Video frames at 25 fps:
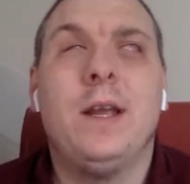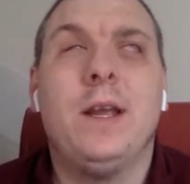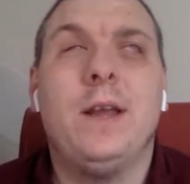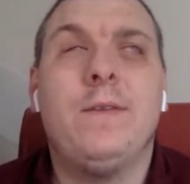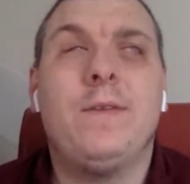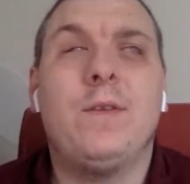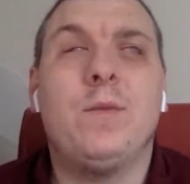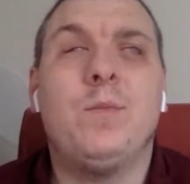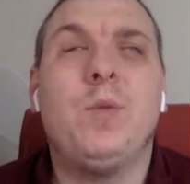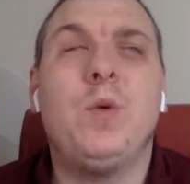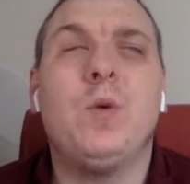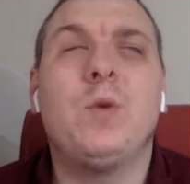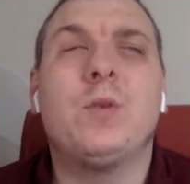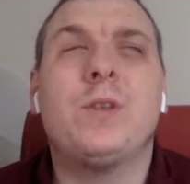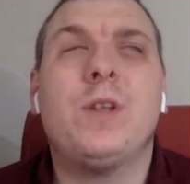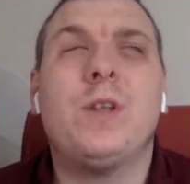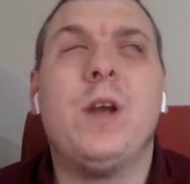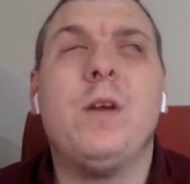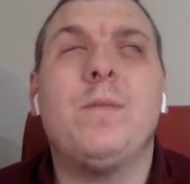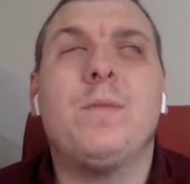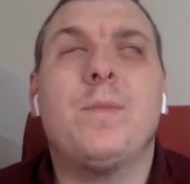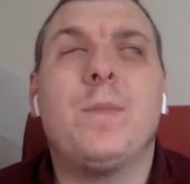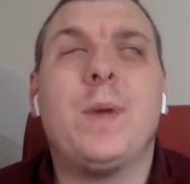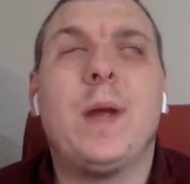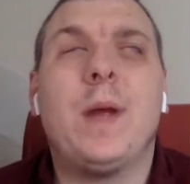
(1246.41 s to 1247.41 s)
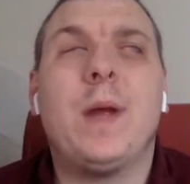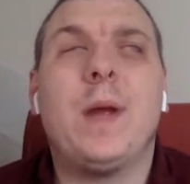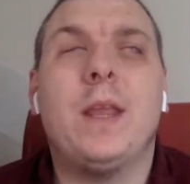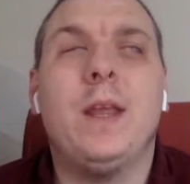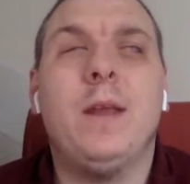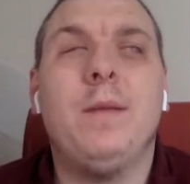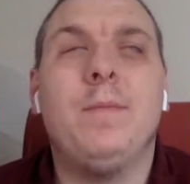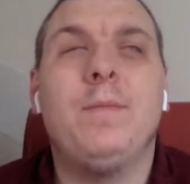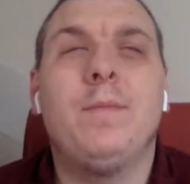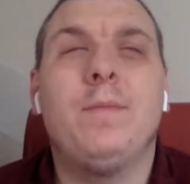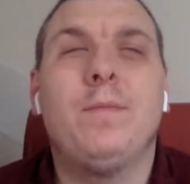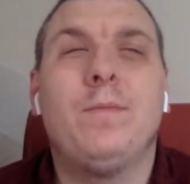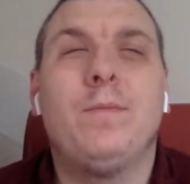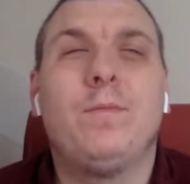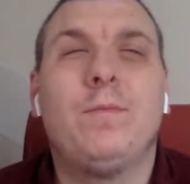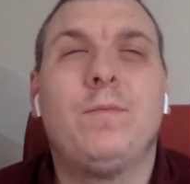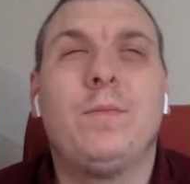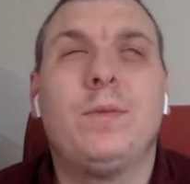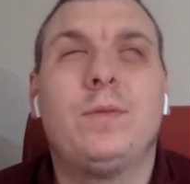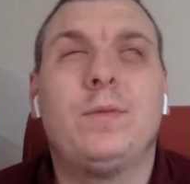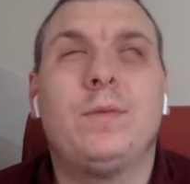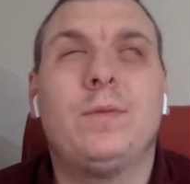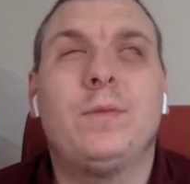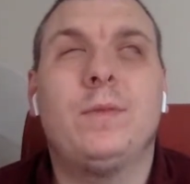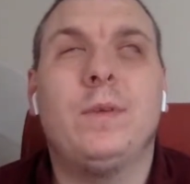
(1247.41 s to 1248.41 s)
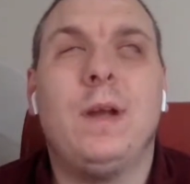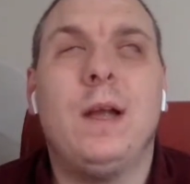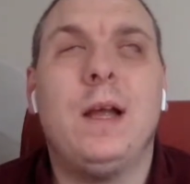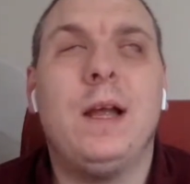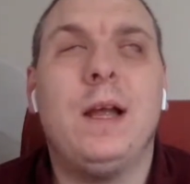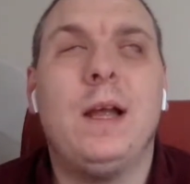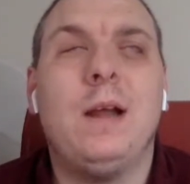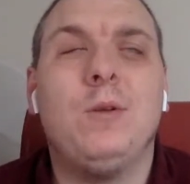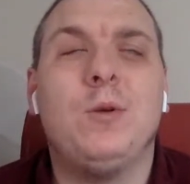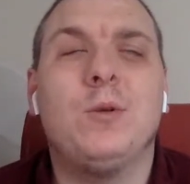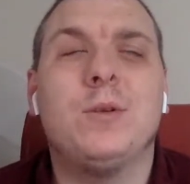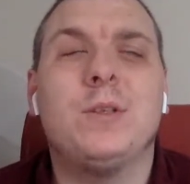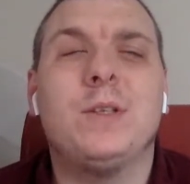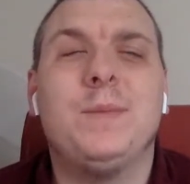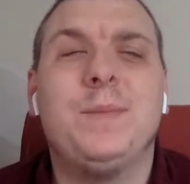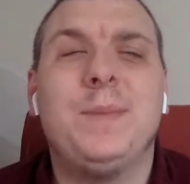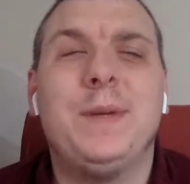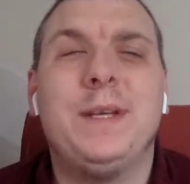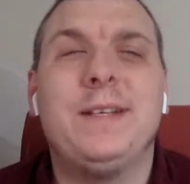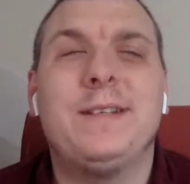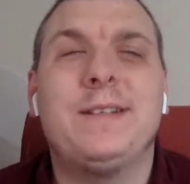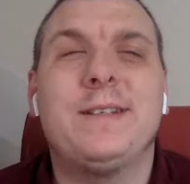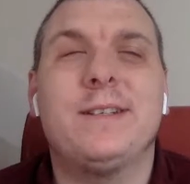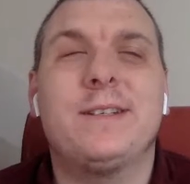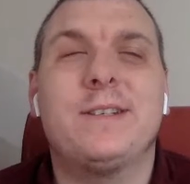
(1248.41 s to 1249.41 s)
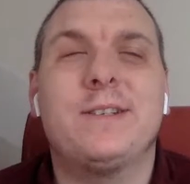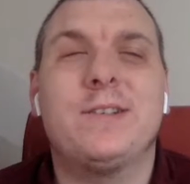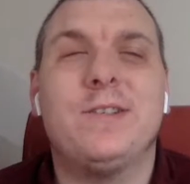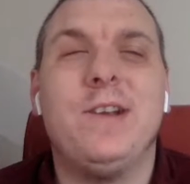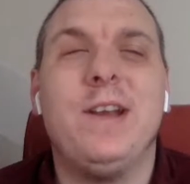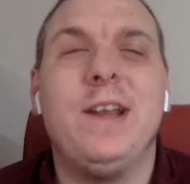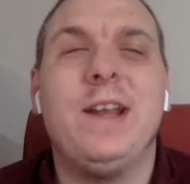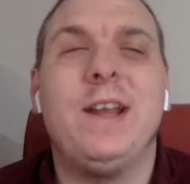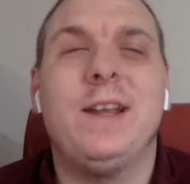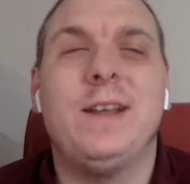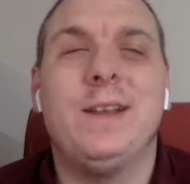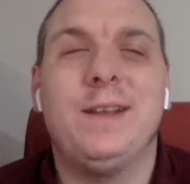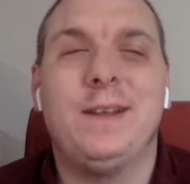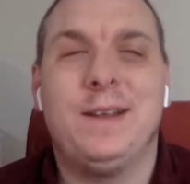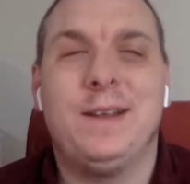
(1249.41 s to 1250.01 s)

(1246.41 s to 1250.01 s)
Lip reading: If the board don't back him, how long's a piece of string?